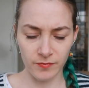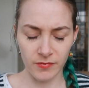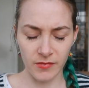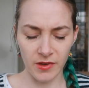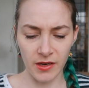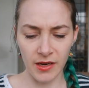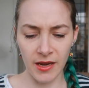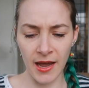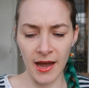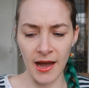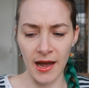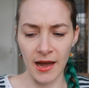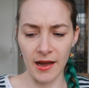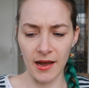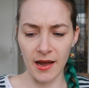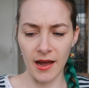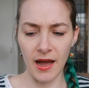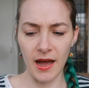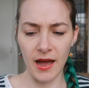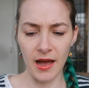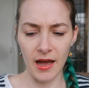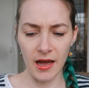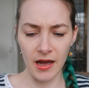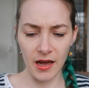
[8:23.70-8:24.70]
yeah,
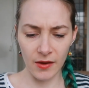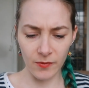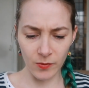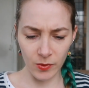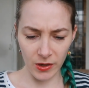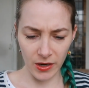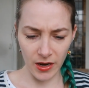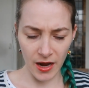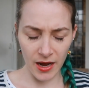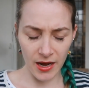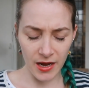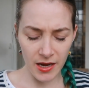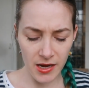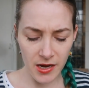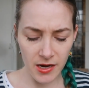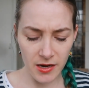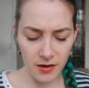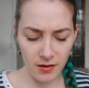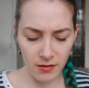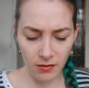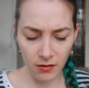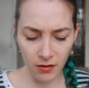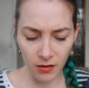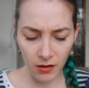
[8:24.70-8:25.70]

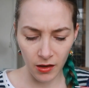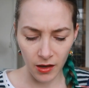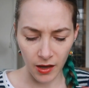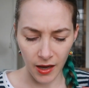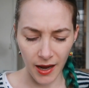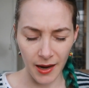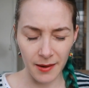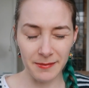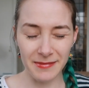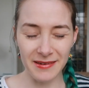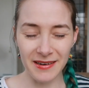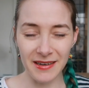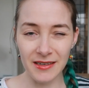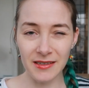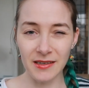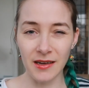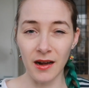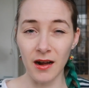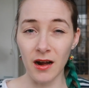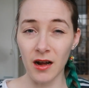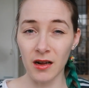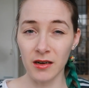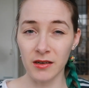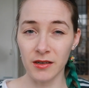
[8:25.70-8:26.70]
I'm not
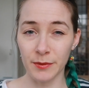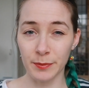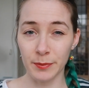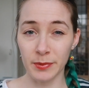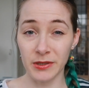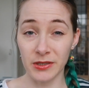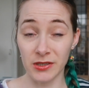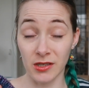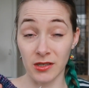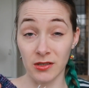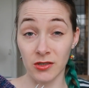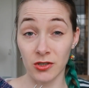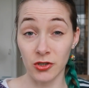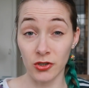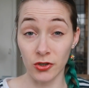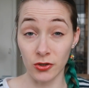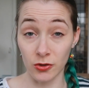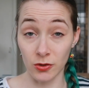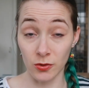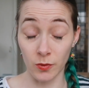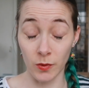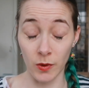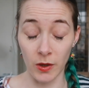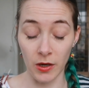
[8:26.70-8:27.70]
100%
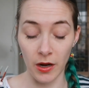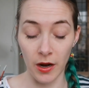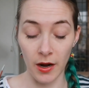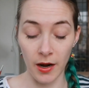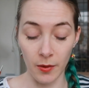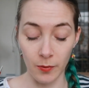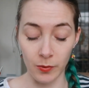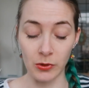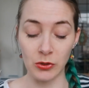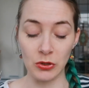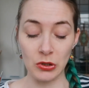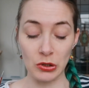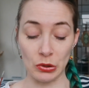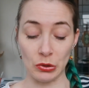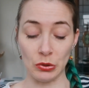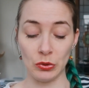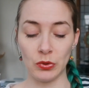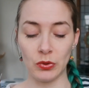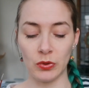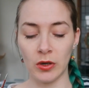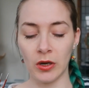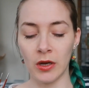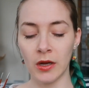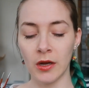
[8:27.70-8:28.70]
sure what I will
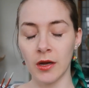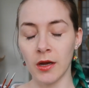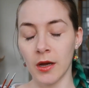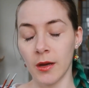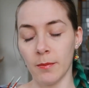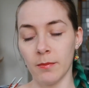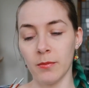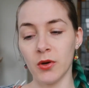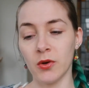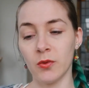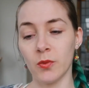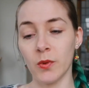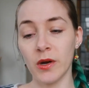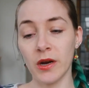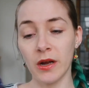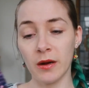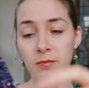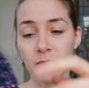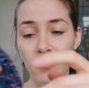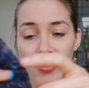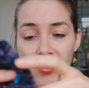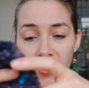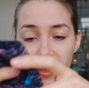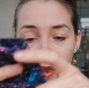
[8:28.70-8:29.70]
do, but what
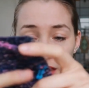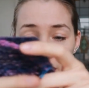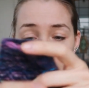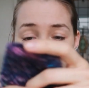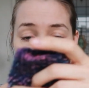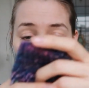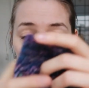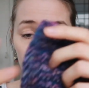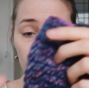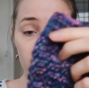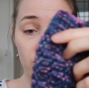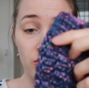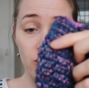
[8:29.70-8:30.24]
I'm thinking of